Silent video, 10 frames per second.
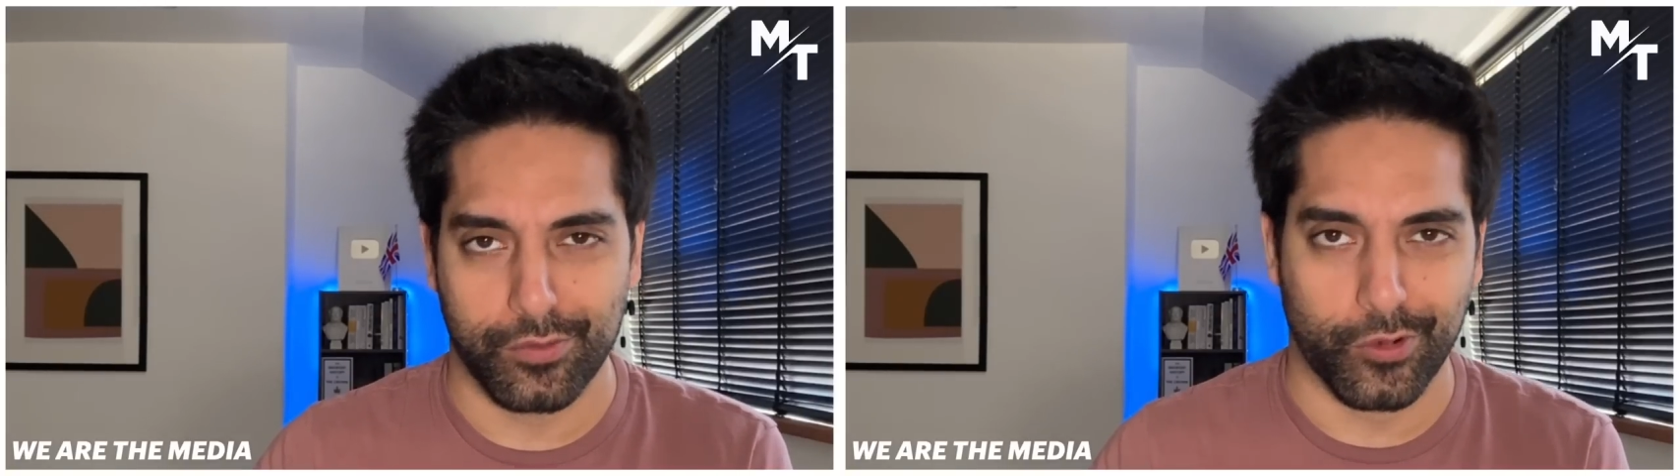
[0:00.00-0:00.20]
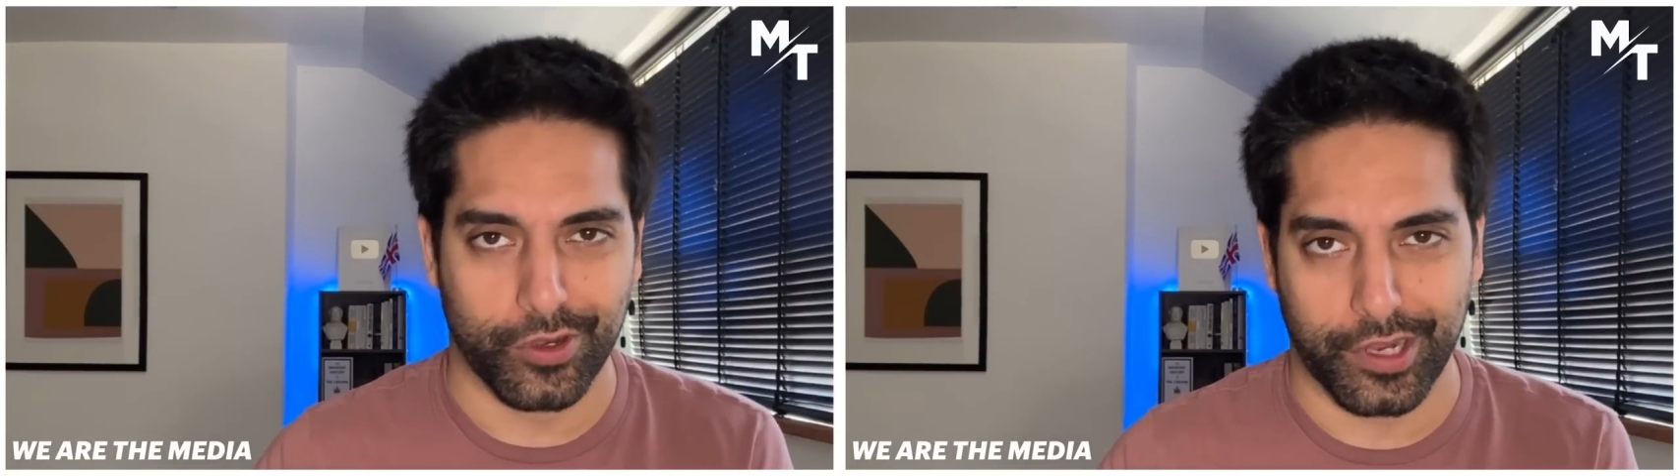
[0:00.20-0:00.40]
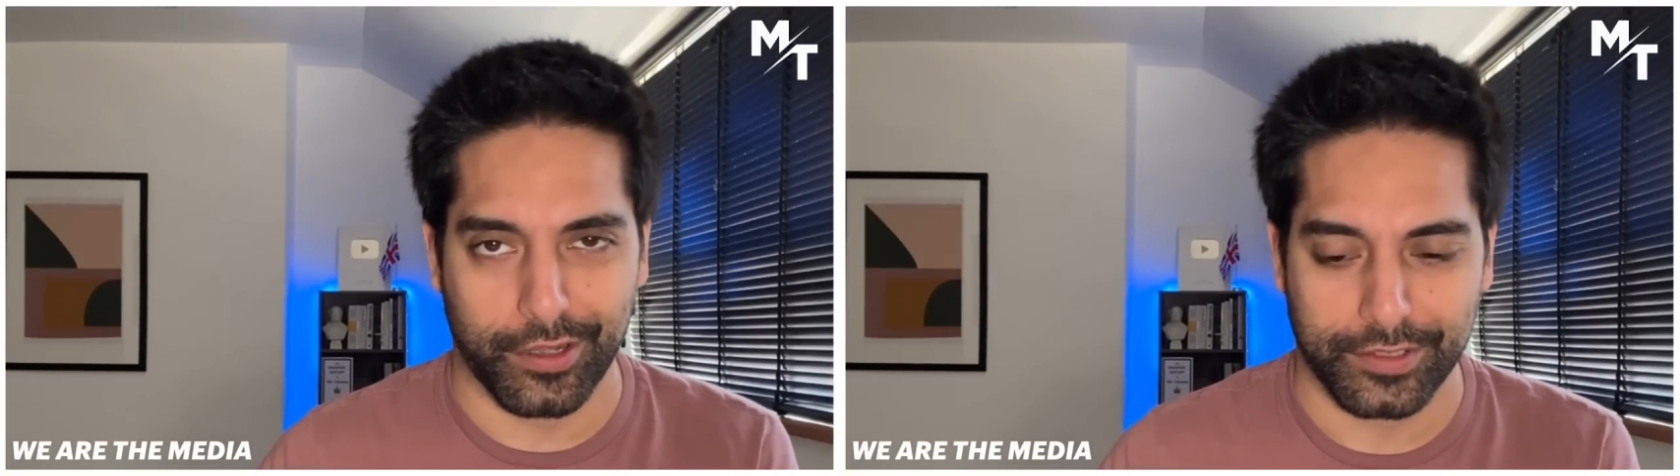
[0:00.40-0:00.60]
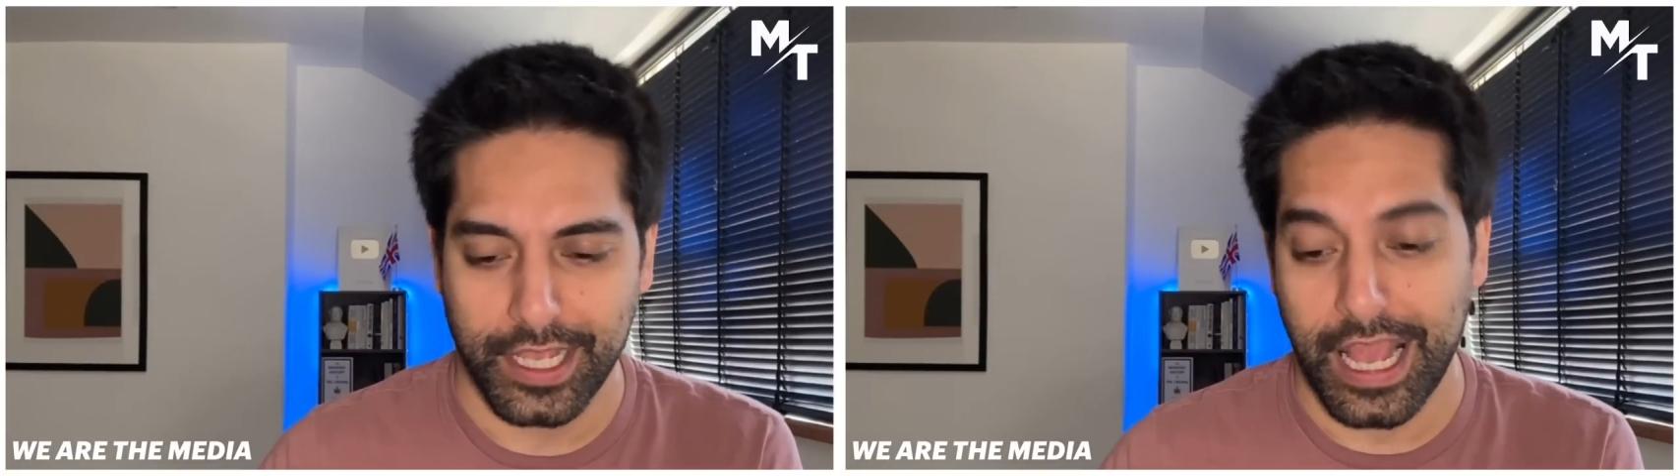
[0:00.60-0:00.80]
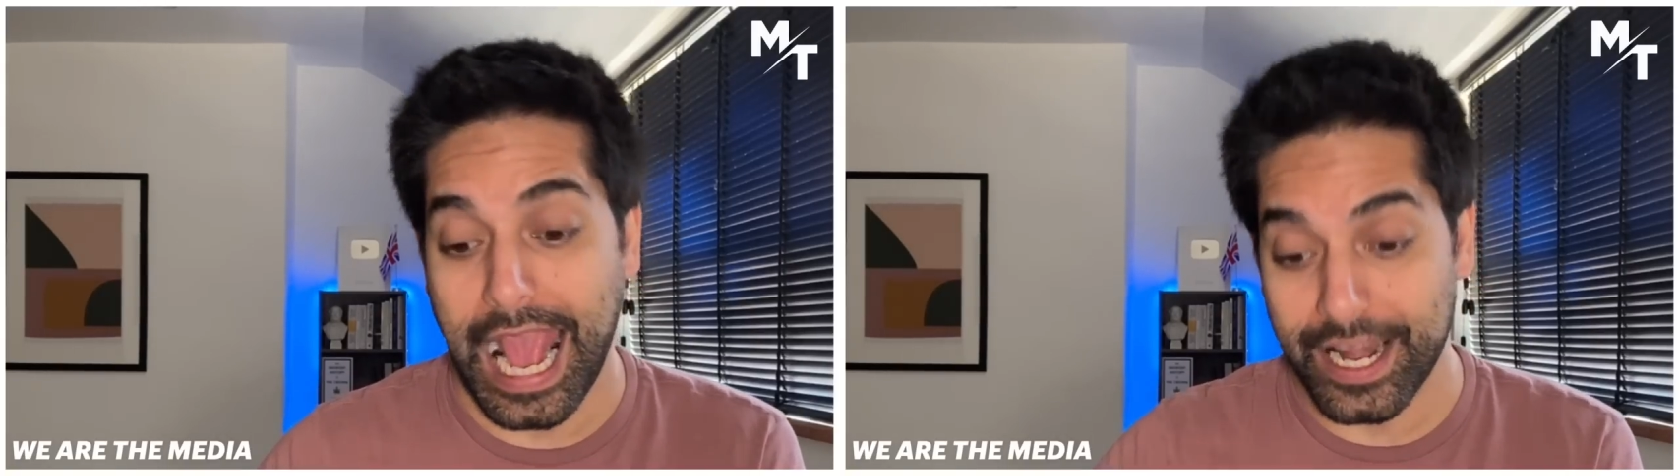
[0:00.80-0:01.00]
morning girls?
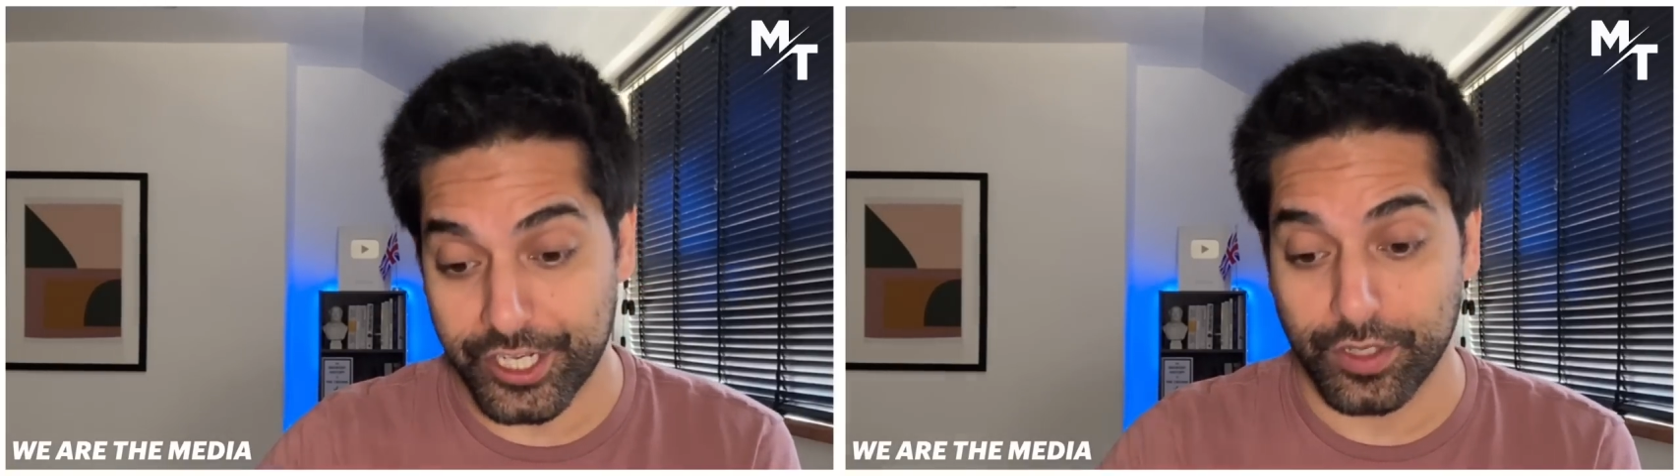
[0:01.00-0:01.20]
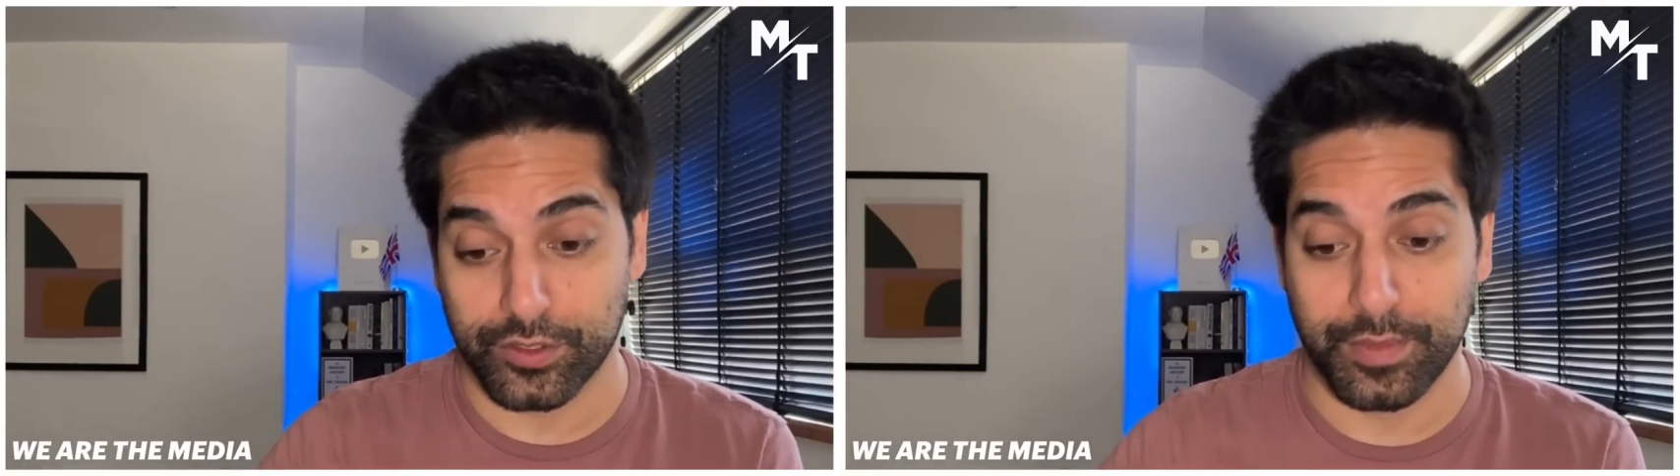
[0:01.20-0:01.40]
And she also